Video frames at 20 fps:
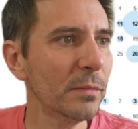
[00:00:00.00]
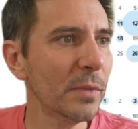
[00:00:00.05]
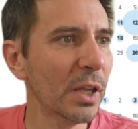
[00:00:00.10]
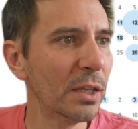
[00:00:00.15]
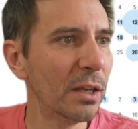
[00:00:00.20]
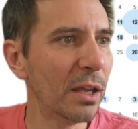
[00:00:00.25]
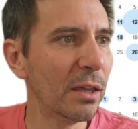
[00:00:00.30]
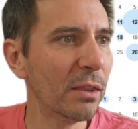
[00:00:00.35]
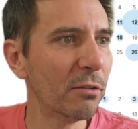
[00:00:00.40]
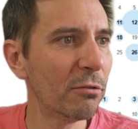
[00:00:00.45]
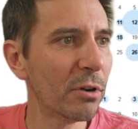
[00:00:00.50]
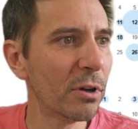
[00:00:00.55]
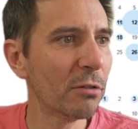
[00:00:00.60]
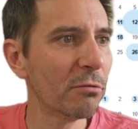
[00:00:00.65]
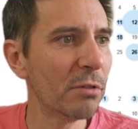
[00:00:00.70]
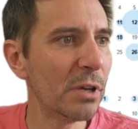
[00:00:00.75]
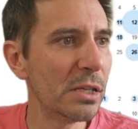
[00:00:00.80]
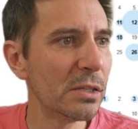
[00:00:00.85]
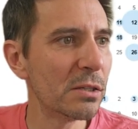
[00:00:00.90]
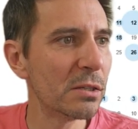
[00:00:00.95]
Now there
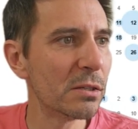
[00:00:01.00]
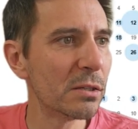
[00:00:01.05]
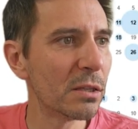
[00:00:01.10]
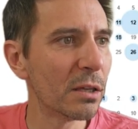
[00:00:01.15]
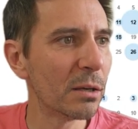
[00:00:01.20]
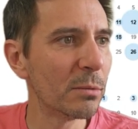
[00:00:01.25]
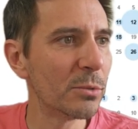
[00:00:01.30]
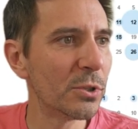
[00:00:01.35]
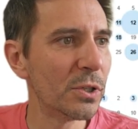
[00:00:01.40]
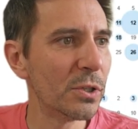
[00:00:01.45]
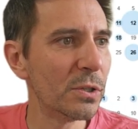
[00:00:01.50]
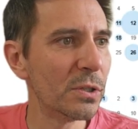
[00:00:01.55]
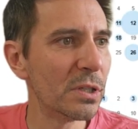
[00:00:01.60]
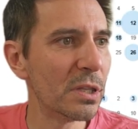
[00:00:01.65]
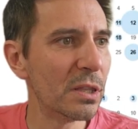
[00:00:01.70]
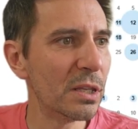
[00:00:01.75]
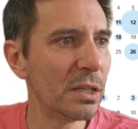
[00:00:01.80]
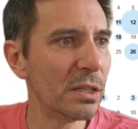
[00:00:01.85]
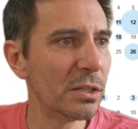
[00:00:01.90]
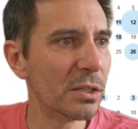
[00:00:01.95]
are reasons that I'm
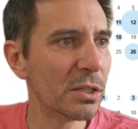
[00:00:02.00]
choosing these